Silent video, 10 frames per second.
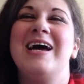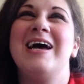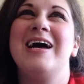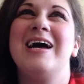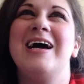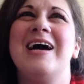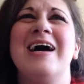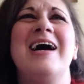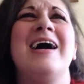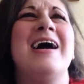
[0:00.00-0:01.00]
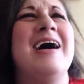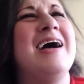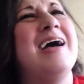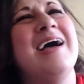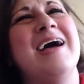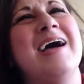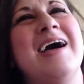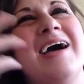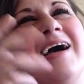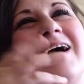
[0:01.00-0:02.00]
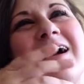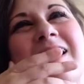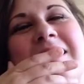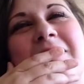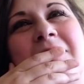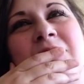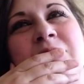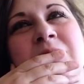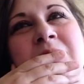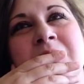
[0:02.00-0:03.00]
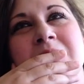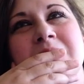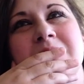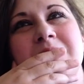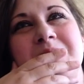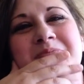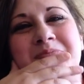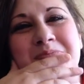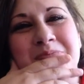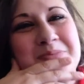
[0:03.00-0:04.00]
He's the right age. I'm pretty fine with a whole new reboot. Me too.